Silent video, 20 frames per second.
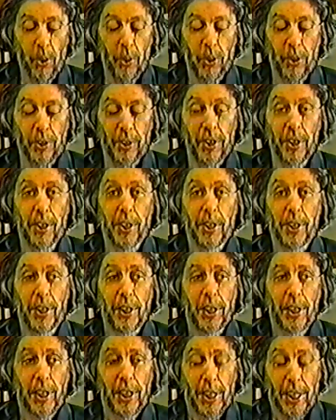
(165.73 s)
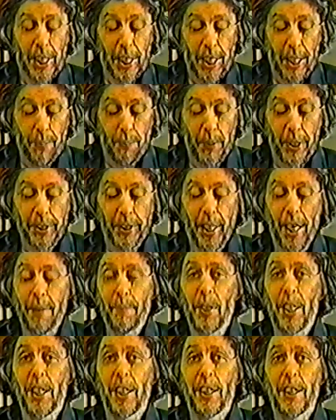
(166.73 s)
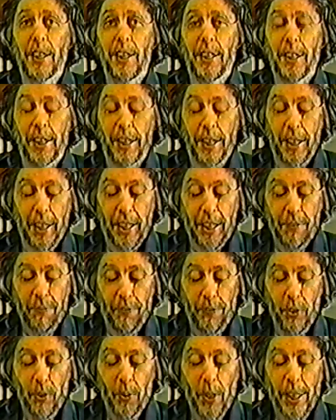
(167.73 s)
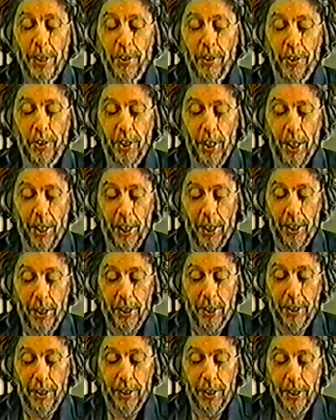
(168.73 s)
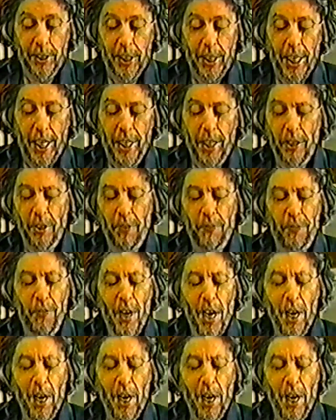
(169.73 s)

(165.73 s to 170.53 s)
called Madama Influenza. And on the